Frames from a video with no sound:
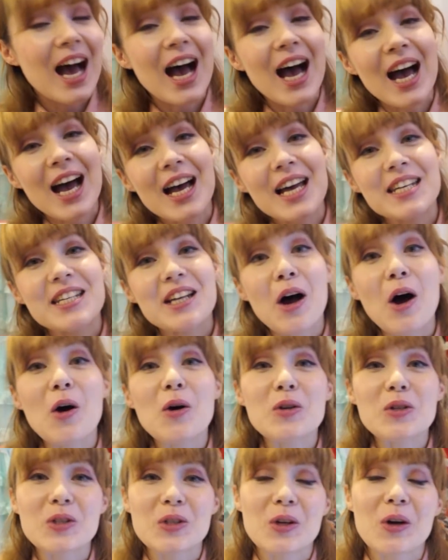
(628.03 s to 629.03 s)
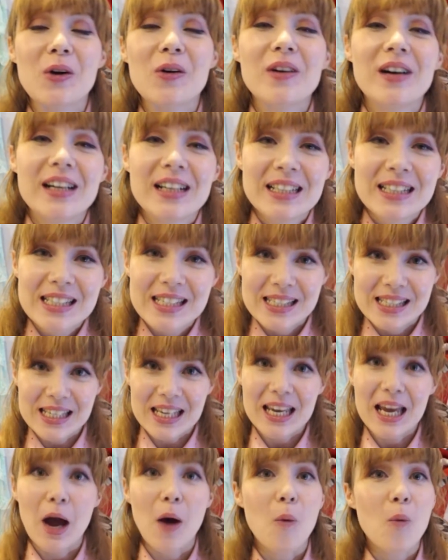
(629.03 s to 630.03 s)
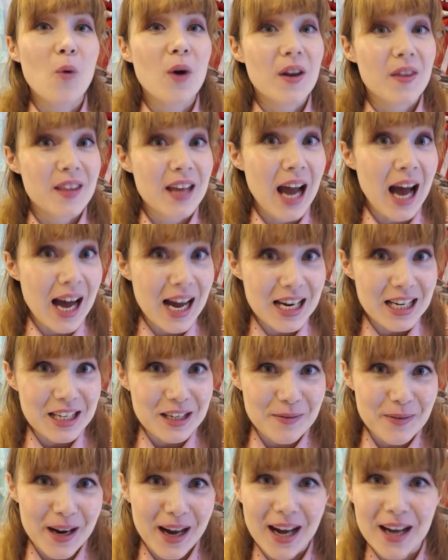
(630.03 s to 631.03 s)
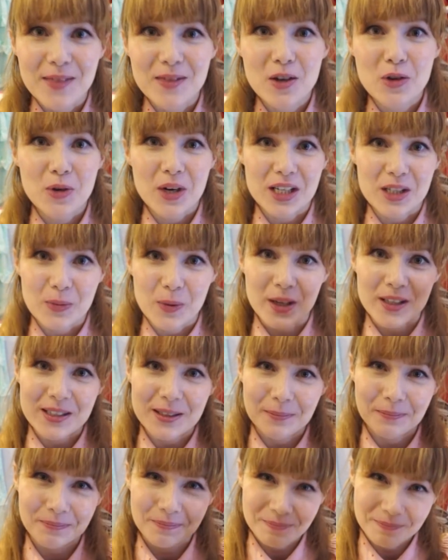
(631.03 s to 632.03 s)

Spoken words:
and also see what the idea behind the dress was.